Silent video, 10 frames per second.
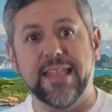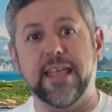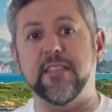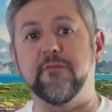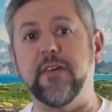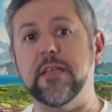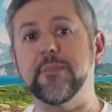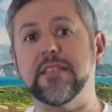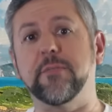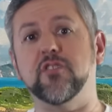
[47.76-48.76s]
Now, the
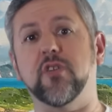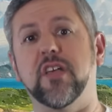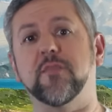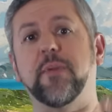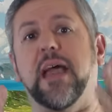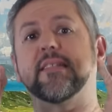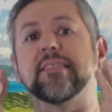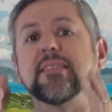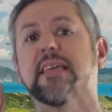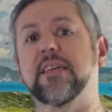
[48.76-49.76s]
development can be traced back to
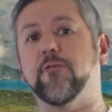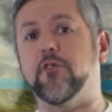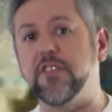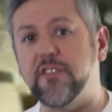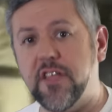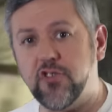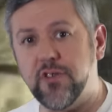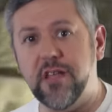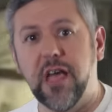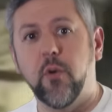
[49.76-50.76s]
the late 14th
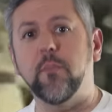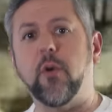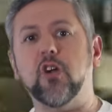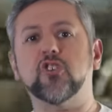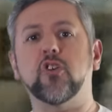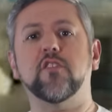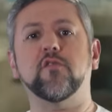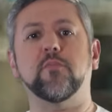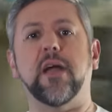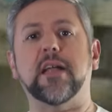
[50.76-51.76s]
century, when martial arts
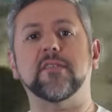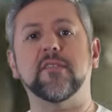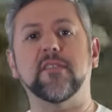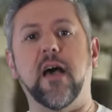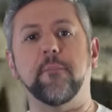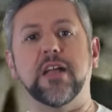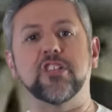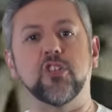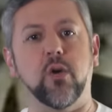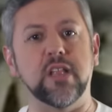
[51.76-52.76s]
were practiced and taught by
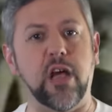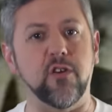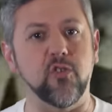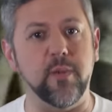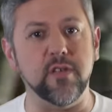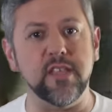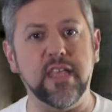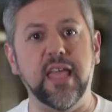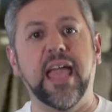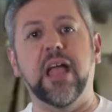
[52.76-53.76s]
Okinawan
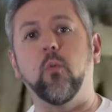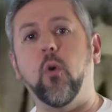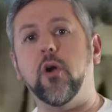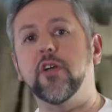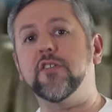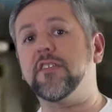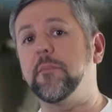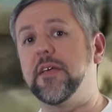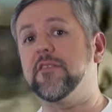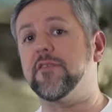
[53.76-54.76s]
nobility and warriors as a
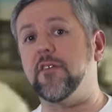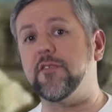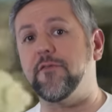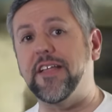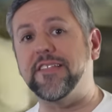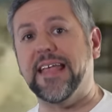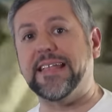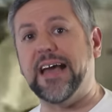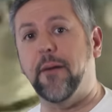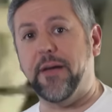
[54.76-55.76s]
means of self-defense and
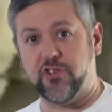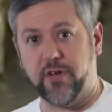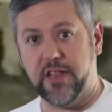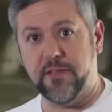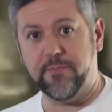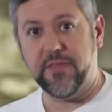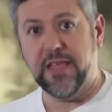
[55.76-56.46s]
combat training.